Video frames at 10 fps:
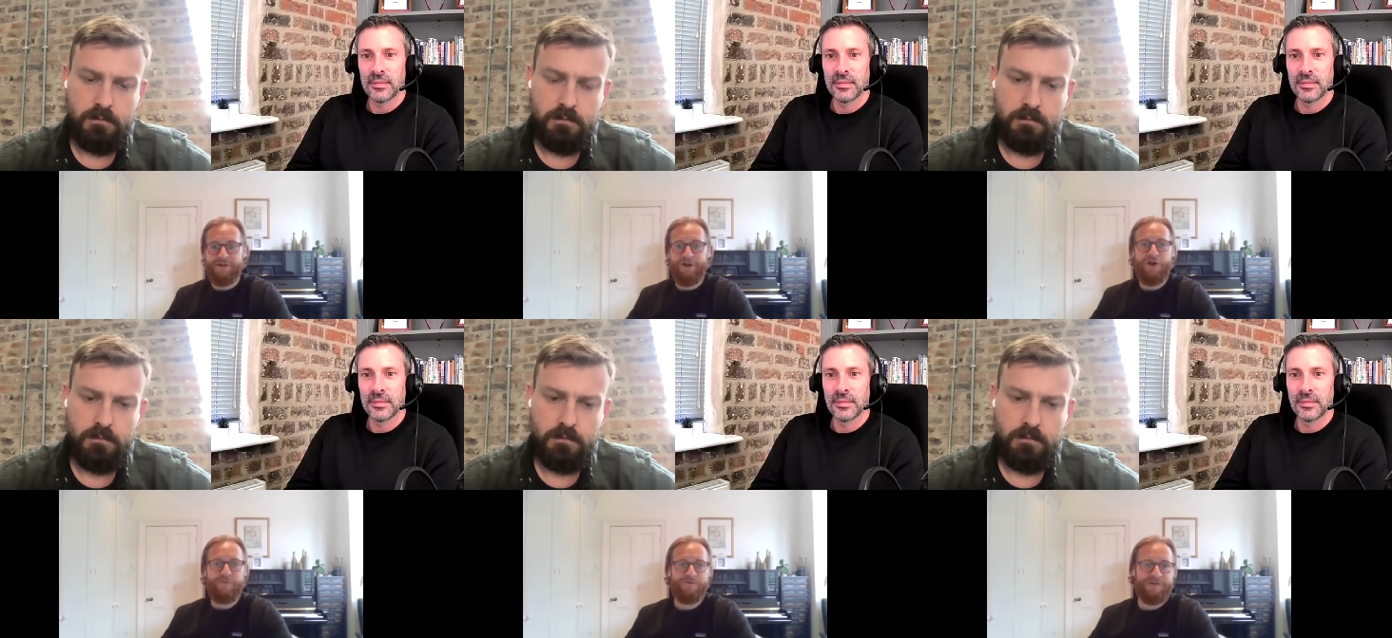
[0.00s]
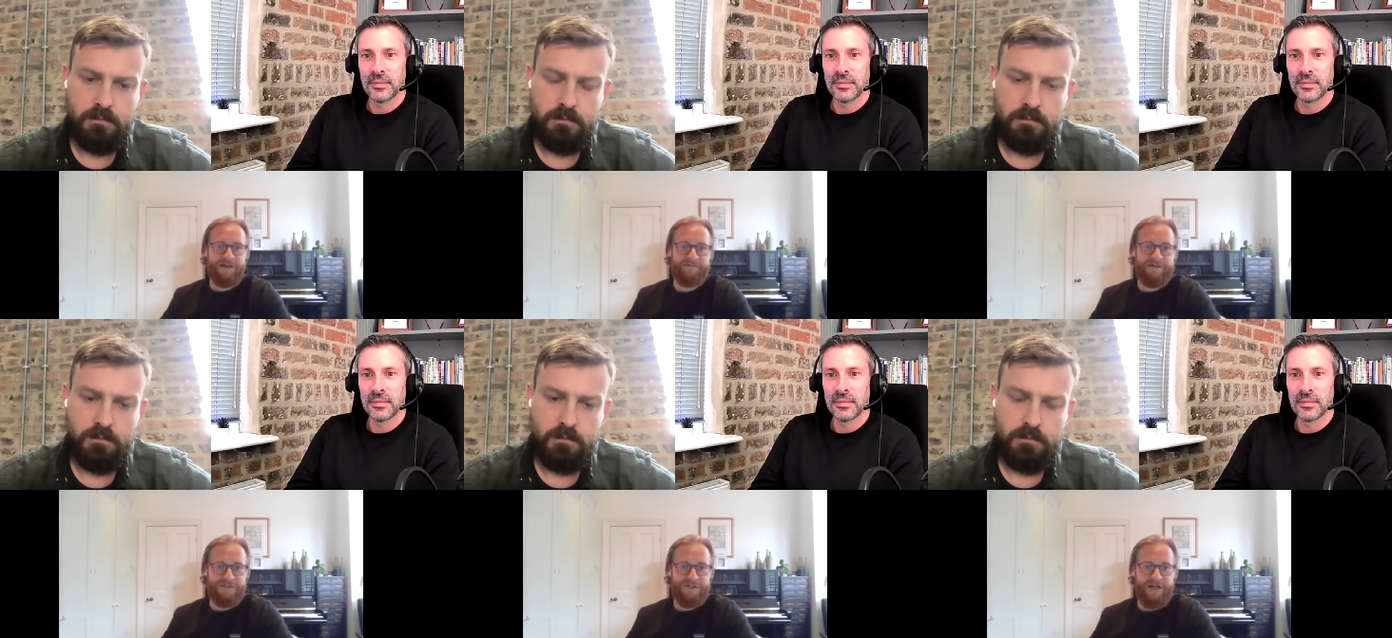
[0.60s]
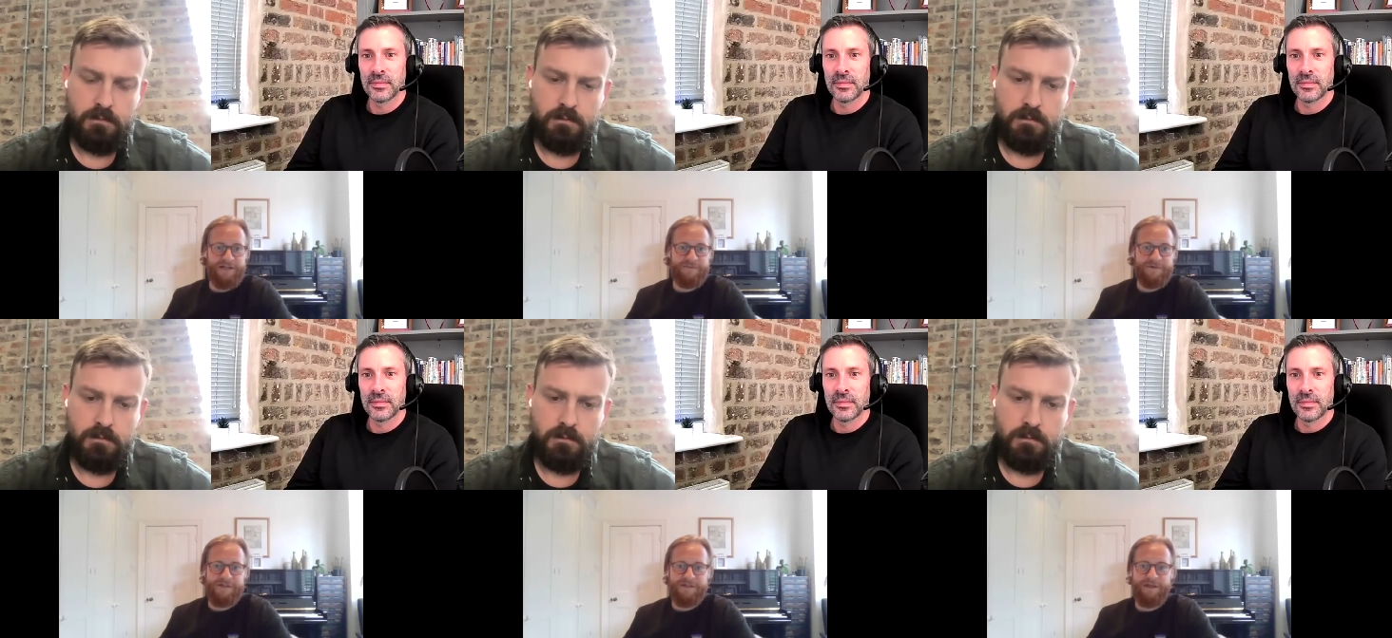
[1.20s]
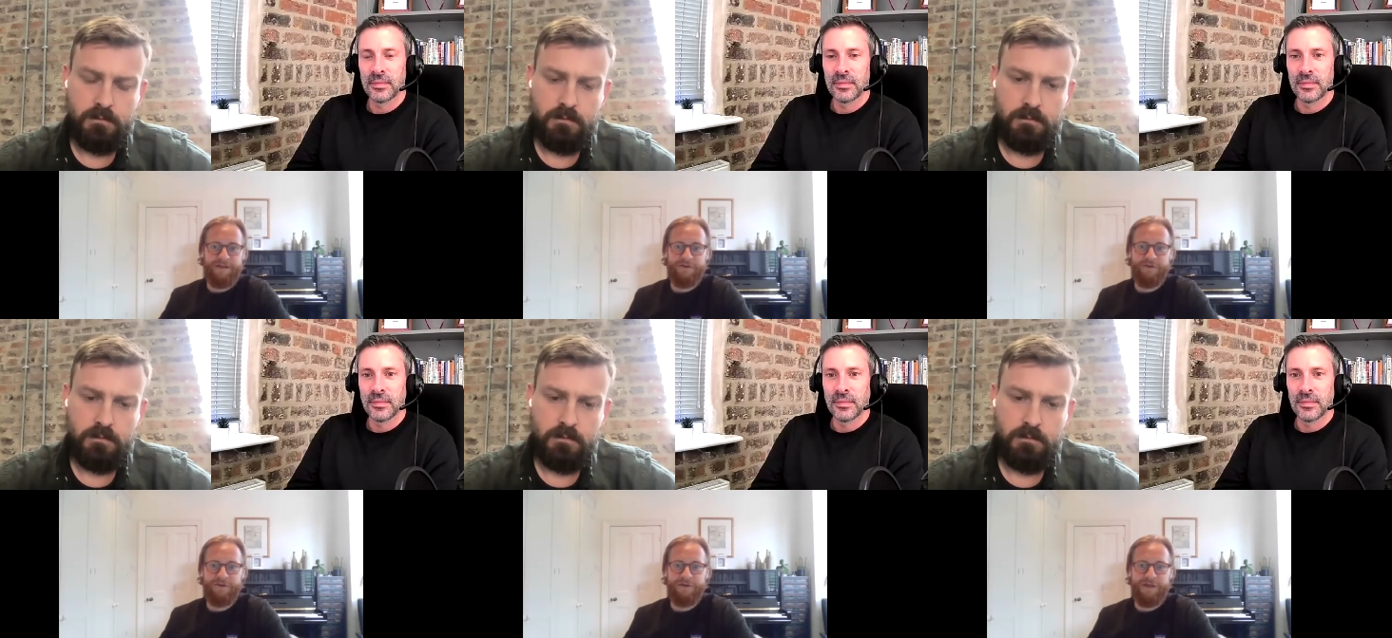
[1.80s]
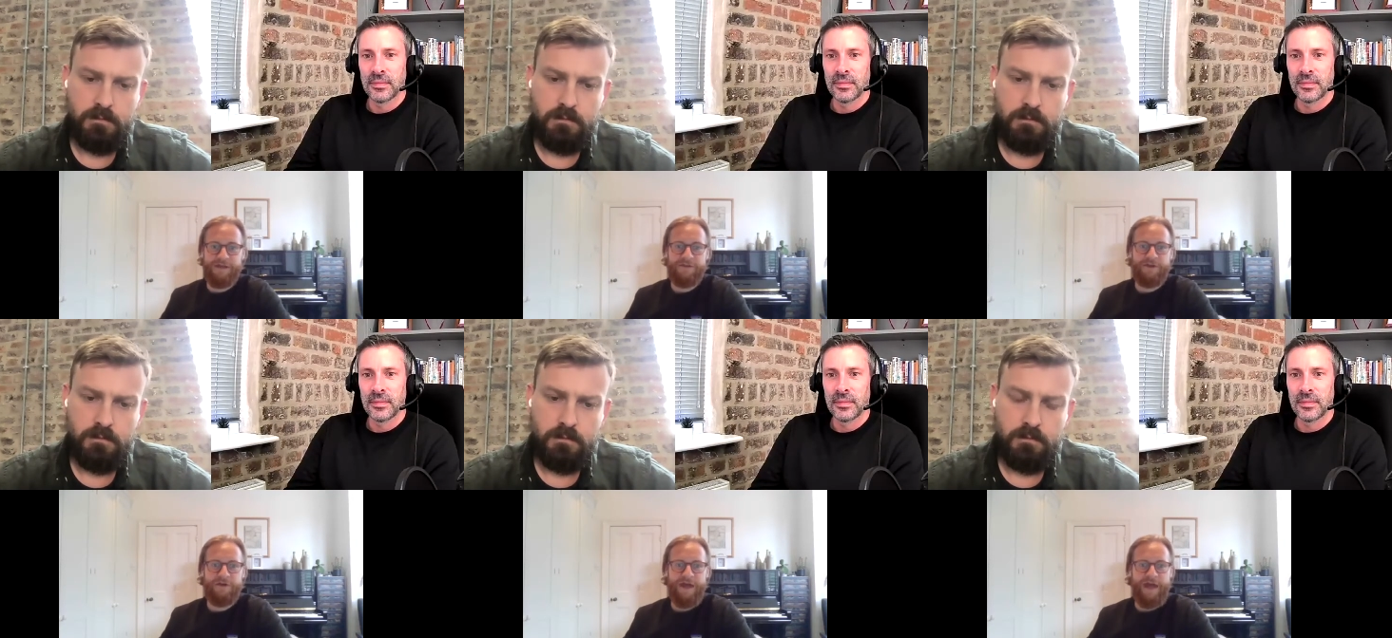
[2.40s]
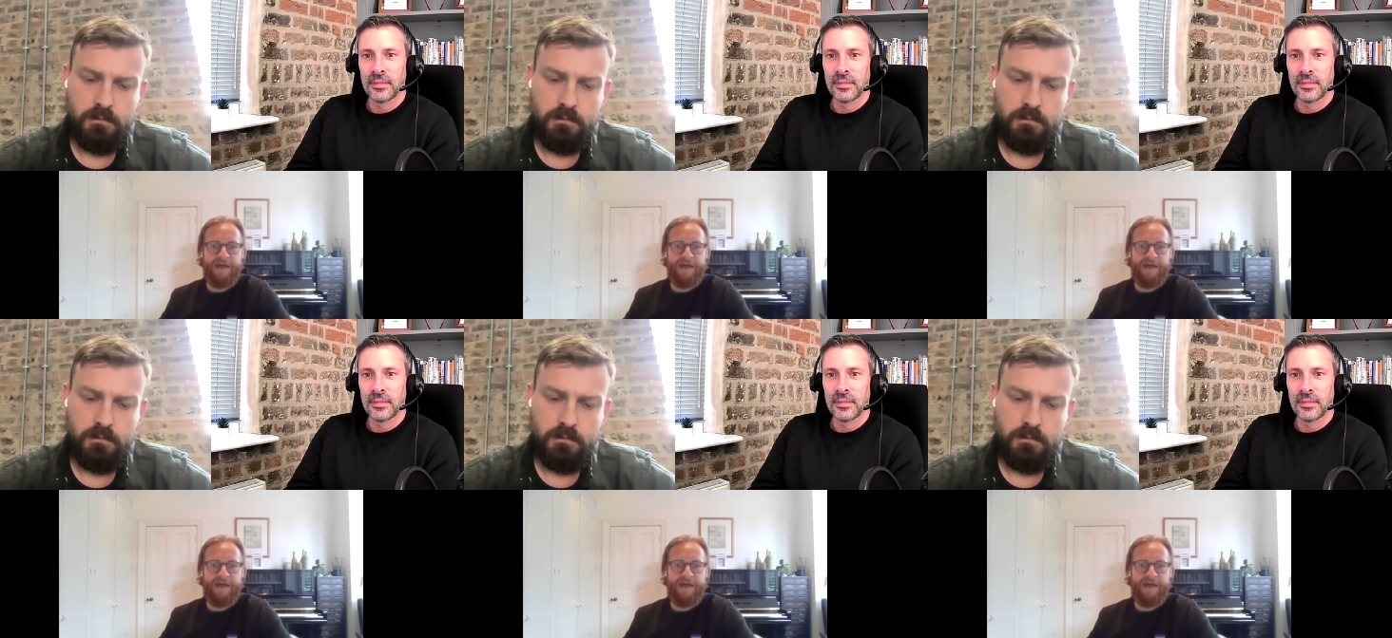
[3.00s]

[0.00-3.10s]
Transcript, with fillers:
Speaker 1: global side of it is a challenge, because I think you in the U K,